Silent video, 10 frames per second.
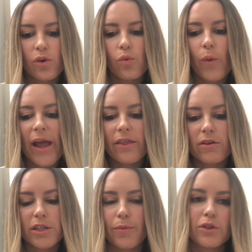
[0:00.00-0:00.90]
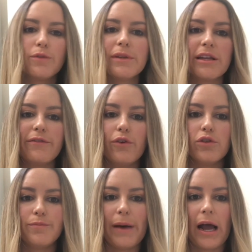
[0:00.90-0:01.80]
Where the responsibility
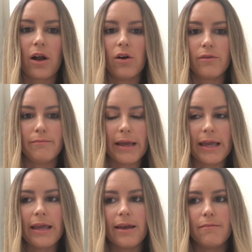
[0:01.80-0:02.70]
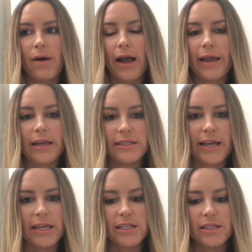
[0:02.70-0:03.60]
falls back on me and my
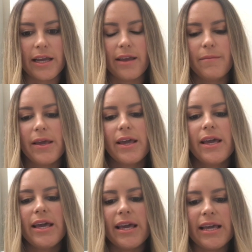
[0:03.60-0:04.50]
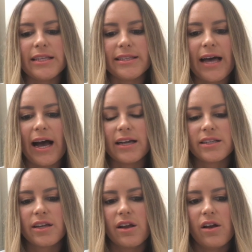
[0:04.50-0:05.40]
education team is
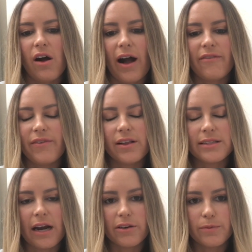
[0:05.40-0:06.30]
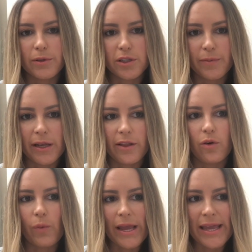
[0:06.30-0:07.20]
that I feel it's our responsibility
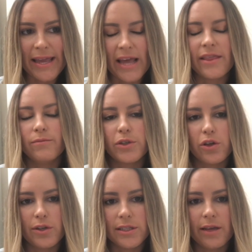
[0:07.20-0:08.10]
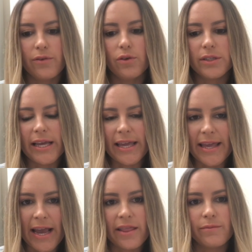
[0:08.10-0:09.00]
that we get them to those levels and
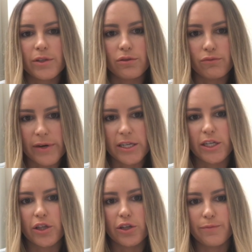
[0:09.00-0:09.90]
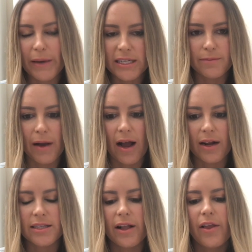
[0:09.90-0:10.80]
get them to reaching those
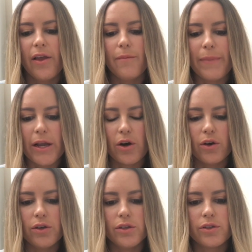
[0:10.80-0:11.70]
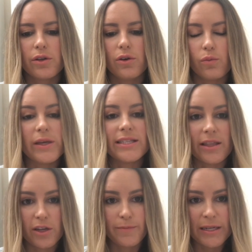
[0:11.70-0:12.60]
benchmarks because we
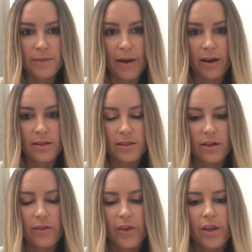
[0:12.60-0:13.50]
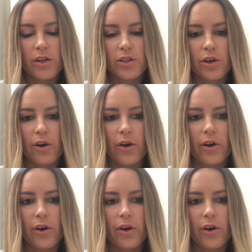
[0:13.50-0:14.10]
set those benchmarks. So,